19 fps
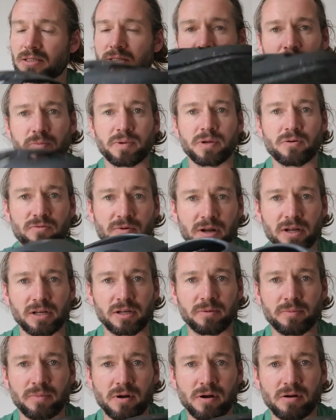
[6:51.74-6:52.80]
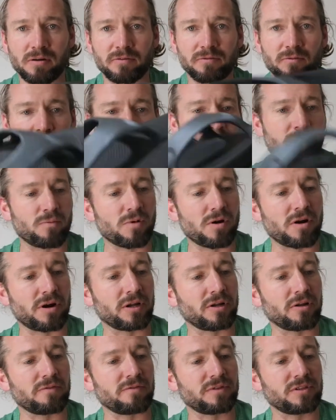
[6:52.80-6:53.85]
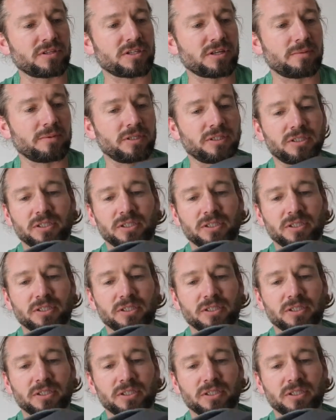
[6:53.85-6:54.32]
they'll be a regular part of what I'm wearing over the summer.